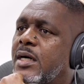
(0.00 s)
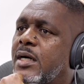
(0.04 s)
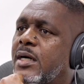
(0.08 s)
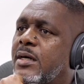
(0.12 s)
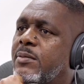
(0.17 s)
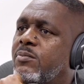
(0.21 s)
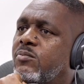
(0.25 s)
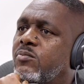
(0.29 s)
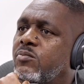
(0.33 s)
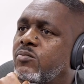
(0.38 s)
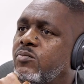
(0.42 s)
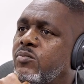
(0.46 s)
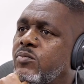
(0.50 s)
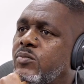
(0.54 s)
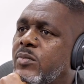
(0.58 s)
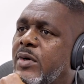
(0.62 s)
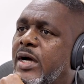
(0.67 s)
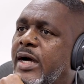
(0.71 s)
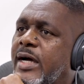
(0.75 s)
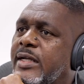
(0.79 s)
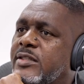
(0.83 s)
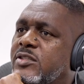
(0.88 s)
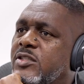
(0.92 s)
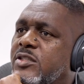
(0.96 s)

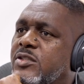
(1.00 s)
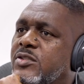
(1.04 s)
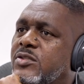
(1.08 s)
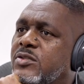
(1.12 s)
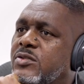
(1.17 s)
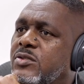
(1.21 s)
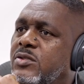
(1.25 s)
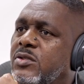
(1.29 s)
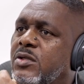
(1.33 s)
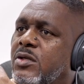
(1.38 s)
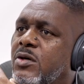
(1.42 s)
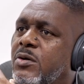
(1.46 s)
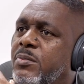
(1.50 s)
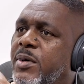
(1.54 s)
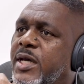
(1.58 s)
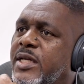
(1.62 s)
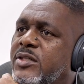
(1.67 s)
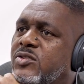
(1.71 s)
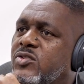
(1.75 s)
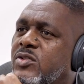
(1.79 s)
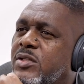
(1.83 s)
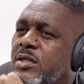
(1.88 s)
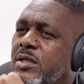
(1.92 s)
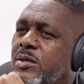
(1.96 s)
I just
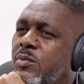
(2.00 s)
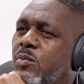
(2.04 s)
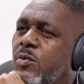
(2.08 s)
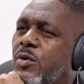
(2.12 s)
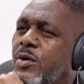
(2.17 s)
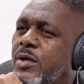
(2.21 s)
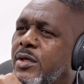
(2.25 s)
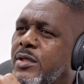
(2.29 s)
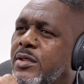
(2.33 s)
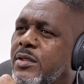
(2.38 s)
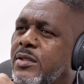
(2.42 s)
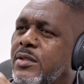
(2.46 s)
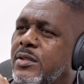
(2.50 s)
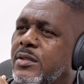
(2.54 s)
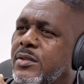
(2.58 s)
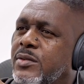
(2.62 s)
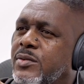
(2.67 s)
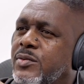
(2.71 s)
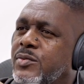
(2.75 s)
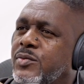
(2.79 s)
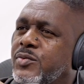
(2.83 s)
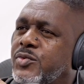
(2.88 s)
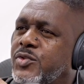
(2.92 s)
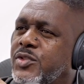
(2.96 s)
basically wanted
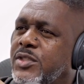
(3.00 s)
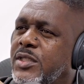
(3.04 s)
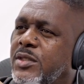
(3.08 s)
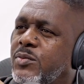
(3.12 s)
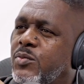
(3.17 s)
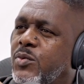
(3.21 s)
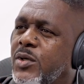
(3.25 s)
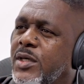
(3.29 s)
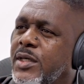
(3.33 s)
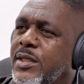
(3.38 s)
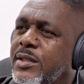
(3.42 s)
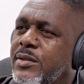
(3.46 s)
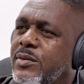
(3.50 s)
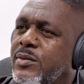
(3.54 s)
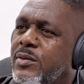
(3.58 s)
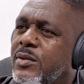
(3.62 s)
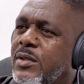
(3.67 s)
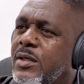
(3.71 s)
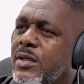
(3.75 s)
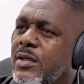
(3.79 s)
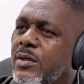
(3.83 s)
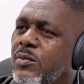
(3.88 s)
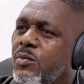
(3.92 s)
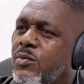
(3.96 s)
to see what
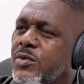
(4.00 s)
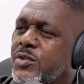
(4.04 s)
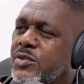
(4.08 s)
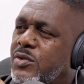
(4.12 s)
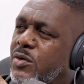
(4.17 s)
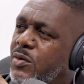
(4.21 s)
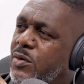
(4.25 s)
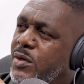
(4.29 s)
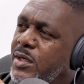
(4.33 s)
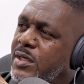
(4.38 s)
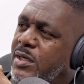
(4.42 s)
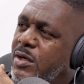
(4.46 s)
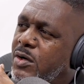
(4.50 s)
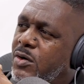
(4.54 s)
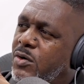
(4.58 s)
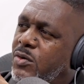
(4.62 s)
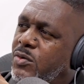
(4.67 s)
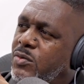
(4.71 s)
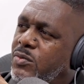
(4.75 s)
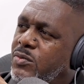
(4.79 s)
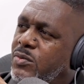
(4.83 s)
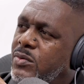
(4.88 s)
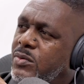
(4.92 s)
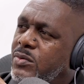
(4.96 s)
was going
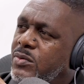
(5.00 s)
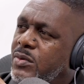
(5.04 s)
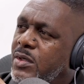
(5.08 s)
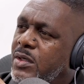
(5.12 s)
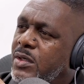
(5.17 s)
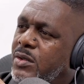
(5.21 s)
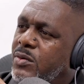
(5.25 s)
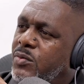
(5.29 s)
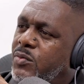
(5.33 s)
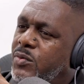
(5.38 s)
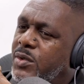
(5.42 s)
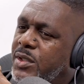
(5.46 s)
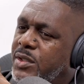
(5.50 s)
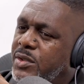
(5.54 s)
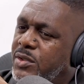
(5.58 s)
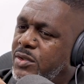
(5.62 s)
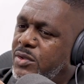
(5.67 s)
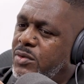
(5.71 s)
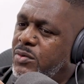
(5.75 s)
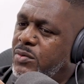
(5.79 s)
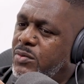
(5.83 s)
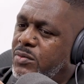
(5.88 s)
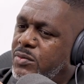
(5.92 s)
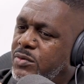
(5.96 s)
on
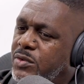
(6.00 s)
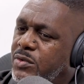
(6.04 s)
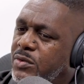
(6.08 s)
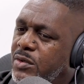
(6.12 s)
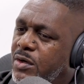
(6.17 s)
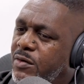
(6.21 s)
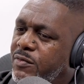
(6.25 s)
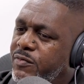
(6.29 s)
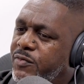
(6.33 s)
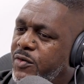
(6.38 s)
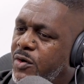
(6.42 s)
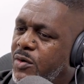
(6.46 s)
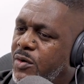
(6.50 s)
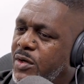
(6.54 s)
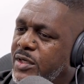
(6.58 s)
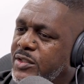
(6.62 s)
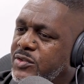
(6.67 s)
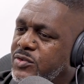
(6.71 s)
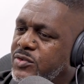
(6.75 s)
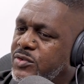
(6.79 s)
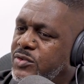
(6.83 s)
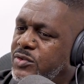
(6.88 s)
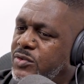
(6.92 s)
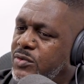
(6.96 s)
with you,
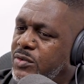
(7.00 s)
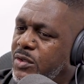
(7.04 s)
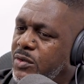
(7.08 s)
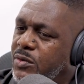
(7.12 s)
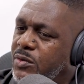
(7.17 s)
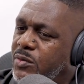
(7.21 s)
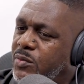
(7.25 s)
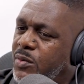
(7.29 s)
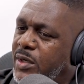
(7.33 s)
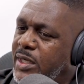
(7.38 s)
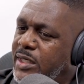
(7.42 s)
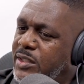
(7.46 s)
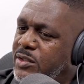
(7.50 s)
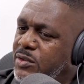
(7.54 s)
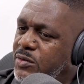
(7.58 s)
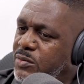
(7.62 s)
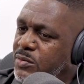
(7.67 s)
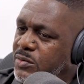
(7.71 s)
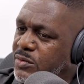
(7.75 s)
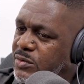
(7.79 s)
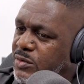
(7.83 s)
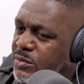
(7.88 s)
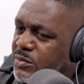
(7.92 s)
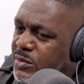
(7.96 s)
far as, the way
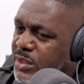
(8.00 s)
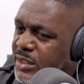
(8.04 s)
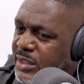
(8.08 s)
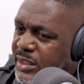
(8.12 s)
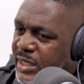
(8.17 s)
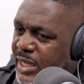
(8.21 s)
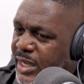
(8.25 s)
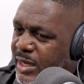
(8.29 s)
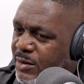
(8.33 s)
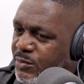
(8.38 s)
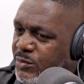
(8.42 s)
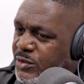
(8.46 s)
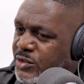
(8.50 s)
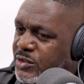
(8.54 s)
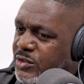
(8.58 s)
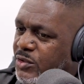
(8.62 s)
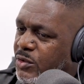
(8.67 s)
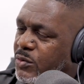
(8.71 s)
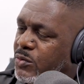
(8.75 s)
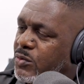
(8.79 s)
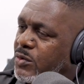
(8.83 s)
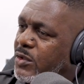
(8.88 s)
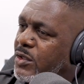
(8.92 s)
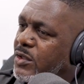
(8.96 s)
you get down
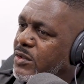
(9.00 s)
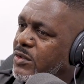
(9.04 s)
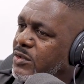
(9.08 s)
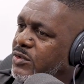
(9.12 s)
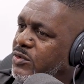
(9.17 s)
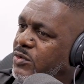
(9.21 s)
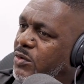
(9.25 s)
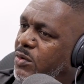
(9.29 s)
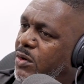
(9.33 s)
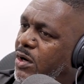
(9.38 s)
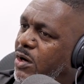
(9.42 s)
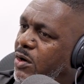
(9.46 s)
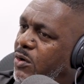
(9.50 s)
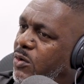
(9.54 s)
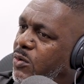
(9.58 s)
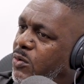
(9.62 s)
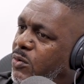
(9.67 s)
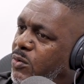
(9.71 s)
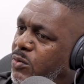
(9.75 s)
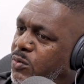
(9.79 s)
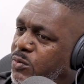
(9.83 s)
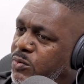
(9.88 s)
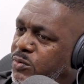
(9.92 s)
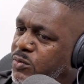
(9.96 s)
with your
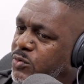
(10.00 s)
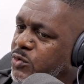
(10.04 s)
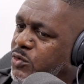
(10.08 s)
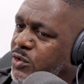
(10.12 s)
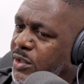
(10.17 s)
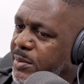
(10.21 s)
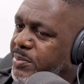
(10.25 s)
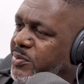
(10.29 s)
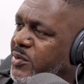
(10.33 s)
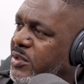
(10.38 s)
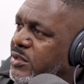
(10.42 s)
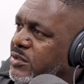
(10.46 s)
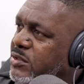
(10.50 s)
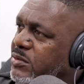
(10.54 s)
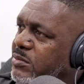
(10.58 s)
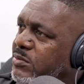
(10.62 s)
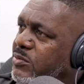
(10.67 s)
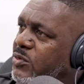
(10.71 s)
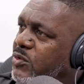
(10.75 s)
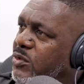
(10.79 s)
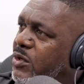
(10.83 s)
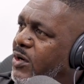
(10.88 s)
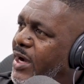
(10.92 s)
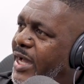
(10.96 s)
whole
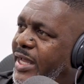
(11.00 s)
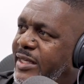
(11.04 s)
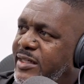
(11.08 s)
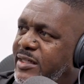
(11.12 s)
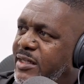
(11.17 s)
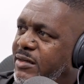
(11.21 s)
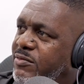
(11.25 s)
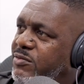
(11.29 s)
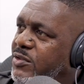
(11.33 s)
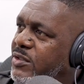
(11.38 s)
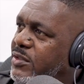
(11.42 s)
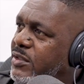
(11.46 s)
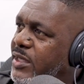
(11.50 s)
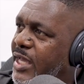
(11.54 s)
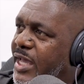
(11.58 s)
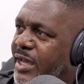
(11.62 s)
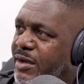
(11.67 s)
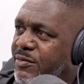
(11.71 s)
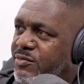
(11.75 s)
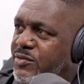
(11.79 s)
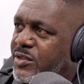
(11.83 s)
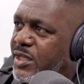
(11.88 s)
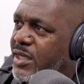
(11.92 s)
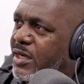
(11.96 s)
Cripism. Right. I never
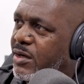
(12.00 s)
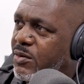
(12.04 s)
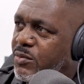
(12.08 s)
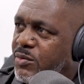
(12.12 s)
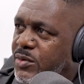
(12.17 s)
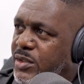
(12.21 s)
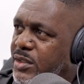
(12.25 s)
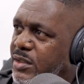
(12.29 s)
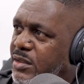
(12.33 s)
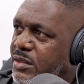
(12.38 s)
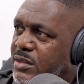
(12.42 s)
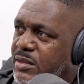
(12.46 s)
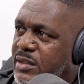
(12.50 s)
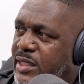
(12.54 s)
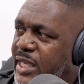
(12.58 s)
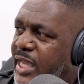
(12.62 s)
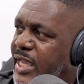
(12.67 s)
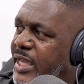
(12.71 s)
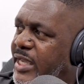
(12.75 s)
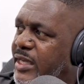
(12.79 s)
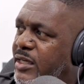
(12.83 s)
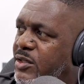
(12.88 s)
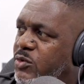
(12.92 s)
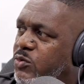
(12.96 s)
have dealt with a
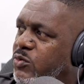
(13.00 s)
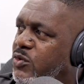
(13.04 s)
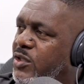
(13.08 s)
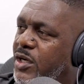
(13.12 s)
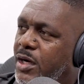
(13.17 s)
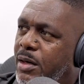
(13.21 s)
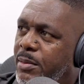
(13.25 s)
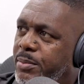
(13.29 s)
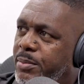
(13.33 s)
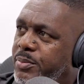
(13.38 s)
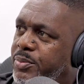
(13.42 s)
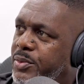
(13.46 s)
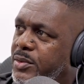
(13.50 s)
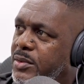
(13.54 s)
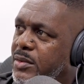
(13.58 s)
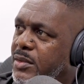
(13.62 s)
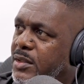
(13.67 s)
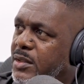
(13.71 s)
gay Crip.